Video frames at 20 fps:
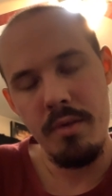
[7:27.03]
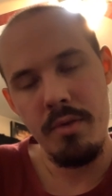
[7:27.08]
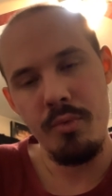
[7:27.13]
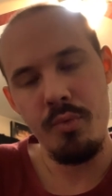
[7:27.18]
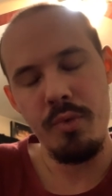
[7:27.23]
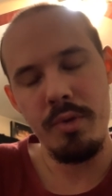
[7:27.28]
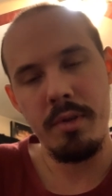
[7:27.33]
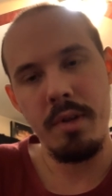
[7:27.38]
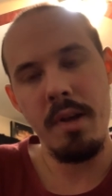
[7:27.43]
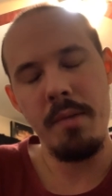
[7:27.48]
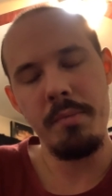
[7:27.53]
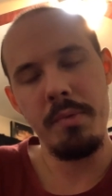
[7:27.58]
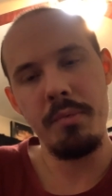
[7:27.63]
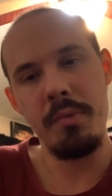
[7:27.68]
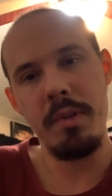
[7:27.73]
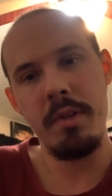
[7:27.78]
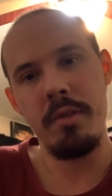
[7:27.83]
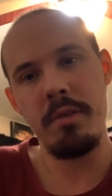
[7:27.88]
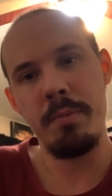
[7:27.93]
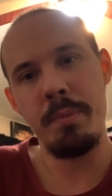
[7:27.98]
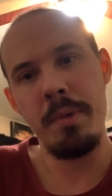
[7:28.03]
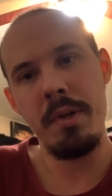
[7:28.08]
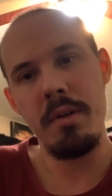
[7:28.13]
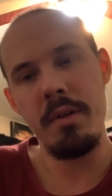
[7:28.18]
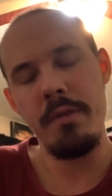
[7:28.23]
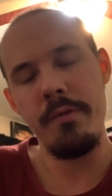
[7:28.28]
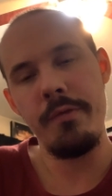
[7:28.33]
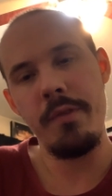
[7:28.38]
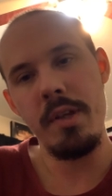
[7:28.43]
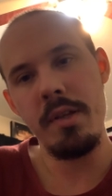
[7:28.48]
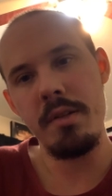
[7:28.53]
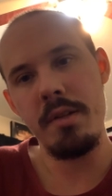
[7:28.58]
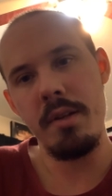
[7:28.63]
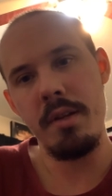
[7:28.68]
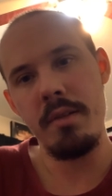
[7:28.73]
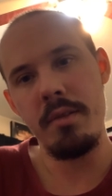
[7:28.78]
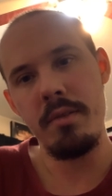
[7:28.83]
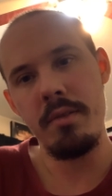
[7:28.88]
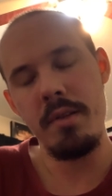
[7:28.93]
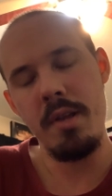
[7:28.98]
was coming with the spirit of
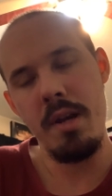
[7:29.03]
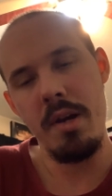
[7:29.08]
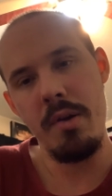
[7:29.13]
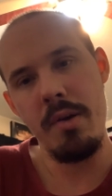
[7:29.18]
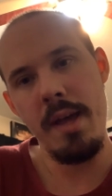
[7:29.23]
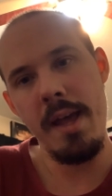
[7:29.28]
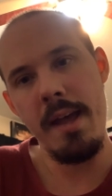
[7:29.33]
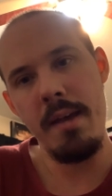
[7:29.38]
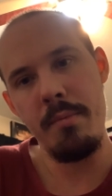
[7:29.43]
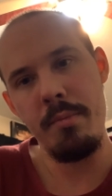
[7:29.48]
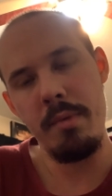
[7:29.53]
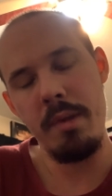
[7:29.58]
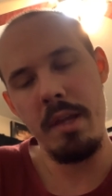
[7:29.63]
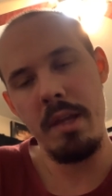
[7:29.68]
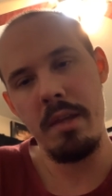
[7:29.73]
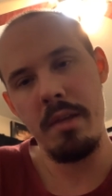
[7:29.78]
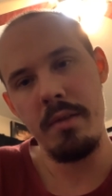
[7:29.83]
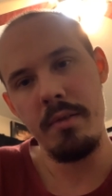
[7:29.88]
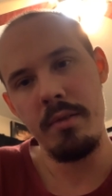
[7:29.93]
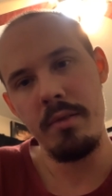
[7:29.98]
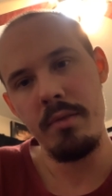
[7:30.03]
vengeance, you know, at me.